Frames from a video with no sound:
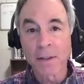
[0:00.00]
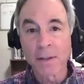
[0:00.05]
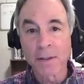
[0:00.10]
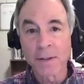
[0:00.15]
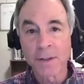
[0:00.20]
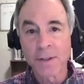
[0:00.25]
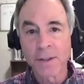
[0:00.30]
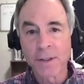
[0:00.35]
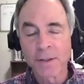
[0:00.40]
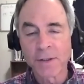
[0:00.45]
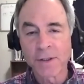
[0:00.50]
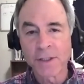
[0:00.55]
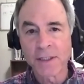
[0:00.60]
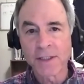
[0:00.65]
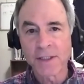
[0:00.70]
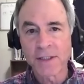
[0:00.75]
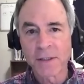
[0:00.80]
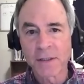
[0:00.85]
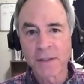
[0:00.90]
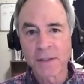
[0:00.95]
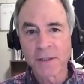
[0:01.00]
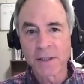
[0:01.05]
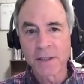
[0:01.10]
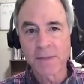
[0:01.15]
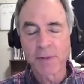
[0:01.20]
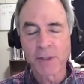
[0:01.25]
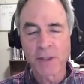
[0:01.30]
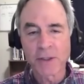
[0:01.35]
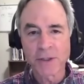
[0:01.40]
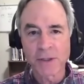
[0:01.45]
just
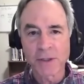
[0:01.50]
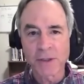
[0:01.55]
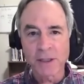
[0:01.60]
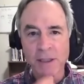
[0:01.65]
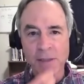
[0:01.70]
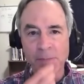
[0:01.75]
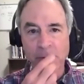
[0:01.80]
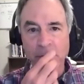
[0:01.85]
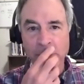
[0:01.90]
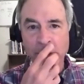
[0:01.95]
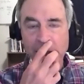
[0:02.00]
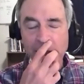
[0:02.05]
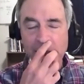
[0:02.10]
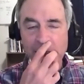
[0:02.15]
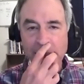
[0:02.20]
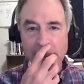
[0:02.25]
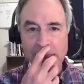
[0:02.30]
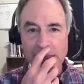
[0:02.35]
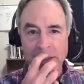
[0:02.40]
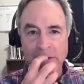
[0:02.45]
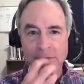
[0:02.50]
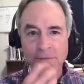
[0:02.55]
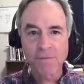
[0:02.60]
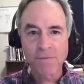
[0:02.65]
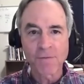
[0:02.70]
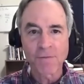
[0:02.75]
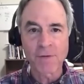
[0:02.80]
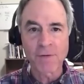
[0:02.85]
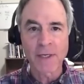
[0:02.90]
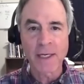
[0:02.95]
spiritual experience
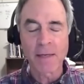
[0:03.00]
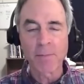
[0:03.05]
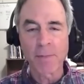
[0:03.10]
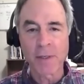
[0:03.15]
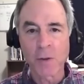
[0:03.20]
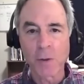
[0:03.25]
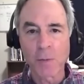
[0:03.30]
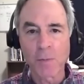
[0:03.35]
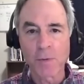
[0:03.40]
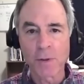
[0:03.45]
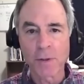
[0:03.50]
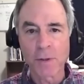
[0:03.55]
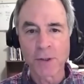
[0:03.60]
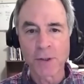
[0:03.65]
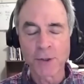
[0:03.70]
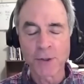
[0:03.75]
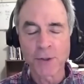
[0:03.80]
itself can be open